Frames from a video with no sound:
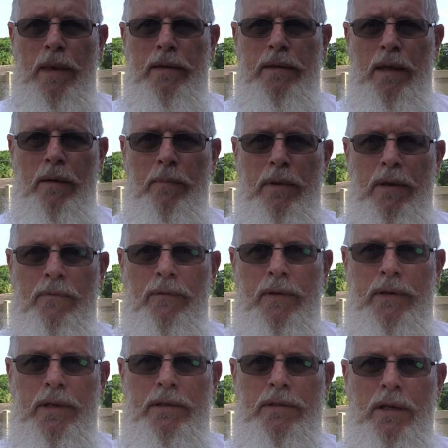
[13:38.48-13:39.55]
Tell me if
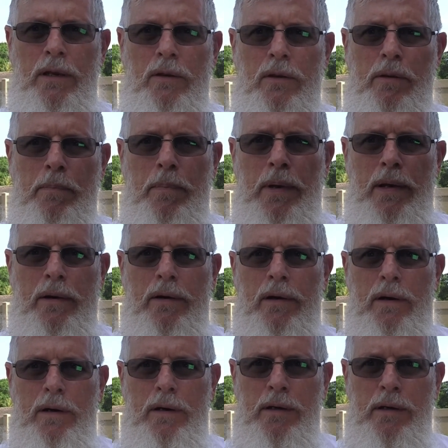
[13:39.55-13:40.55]
it doesn't look better